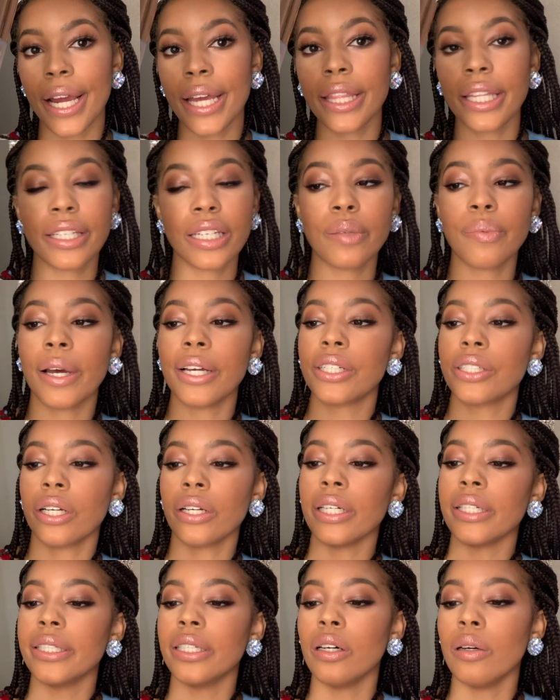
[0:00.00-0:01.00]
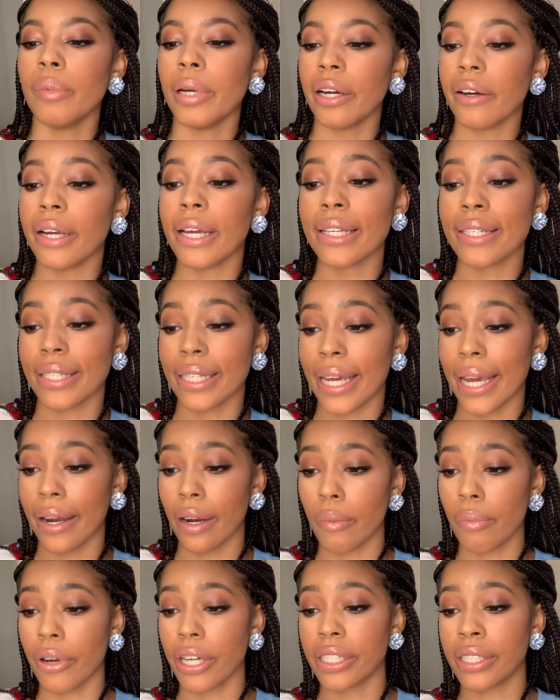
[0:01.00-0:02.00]
This is by Charlotte Tilbury. It's the
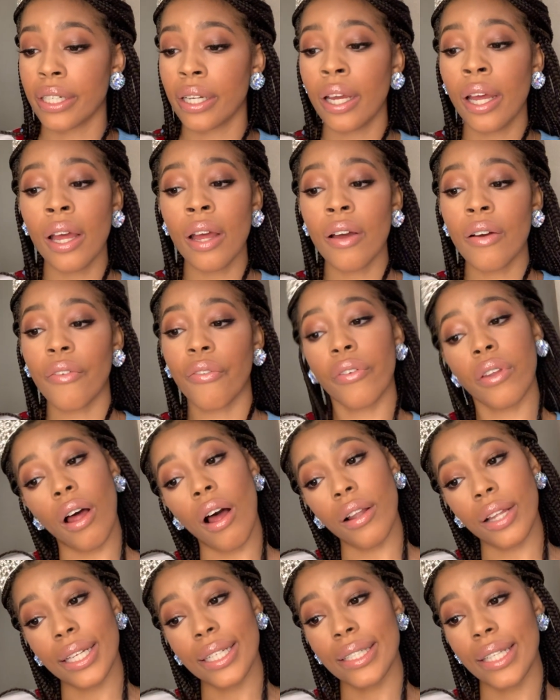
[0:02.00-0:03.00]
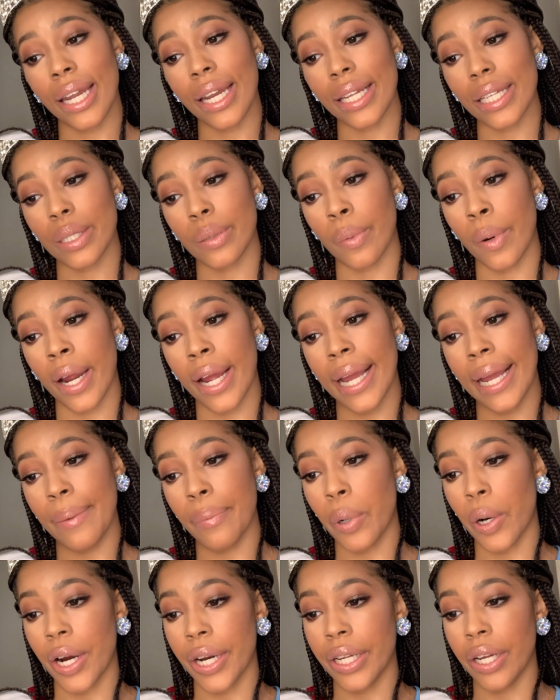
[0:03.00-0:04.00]
Airbrush Flawless Setting Spray.
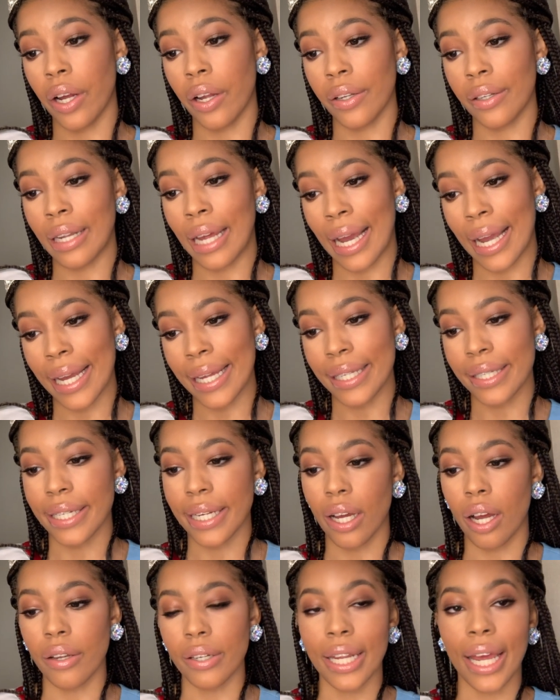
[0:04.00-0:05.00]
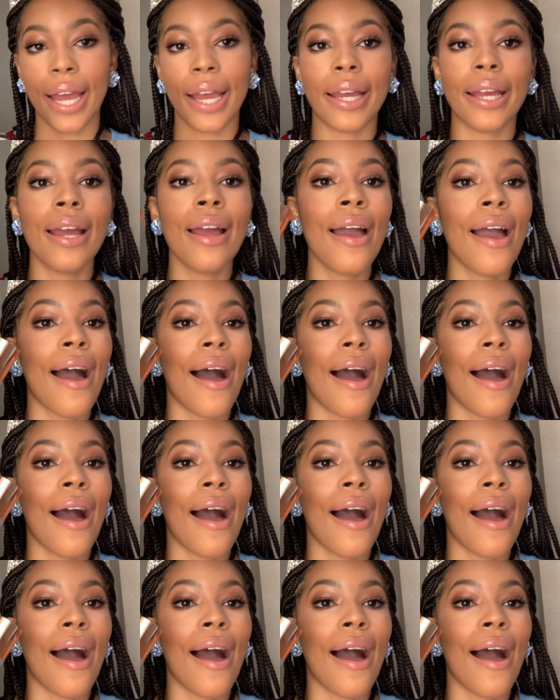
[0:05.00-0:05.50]
Party all night, stay all day.